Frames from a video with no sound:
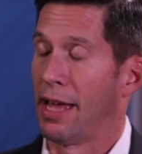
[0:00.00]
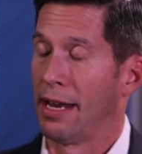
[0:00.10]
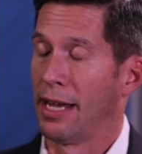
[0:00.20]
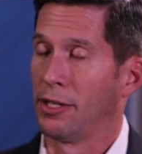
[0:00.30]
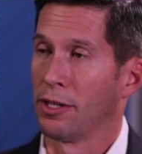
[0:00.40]
of
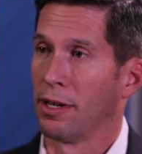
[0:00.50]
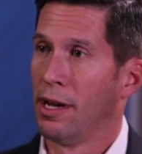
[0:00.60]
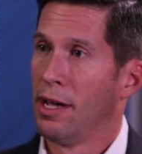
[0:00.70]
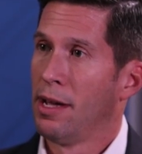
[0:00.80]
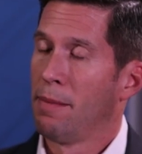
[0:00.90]
that nature,
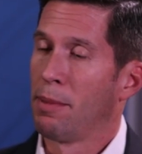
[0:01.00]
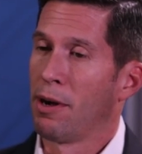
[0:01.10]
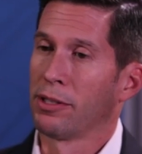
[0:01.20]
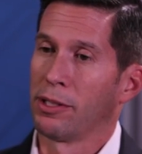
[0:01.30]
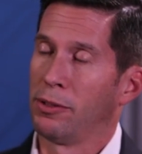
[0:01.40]
but
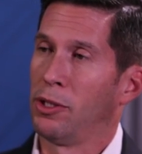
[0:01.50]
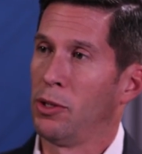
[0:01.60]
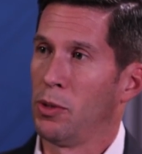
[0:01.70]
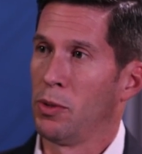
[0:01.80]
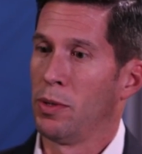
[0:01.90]
also
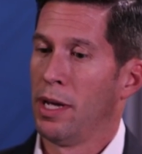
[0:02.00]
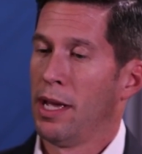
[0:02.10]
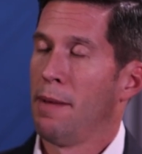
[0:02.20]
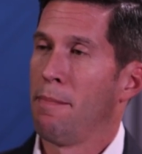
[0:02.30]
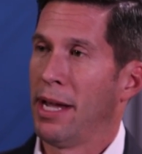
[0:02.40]
to
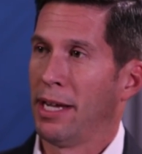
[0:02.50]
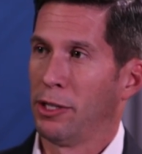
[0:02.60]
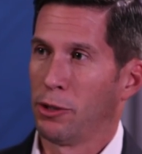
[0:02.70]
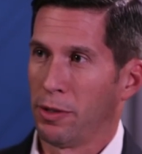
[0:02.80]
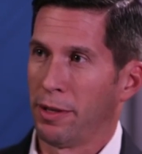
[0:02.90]

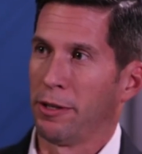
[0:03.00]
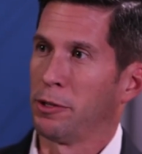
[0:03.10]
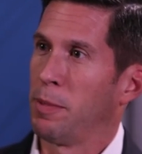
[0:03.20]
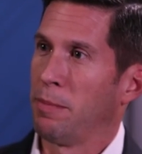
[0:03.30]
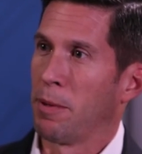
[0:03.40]
making sure that
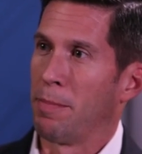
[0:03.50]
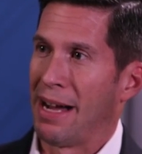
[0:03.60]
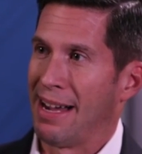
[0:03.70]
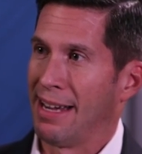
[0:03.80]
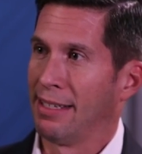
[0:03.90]
there's people
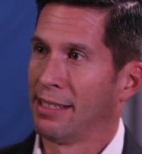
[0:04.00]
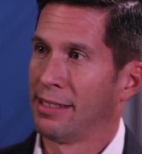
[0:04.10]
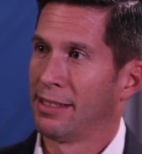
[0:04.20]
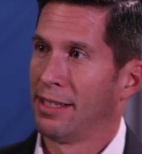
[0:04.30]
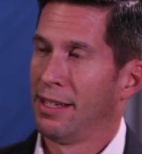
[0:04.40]
behind
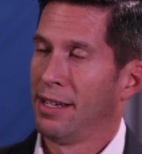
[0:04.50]
us.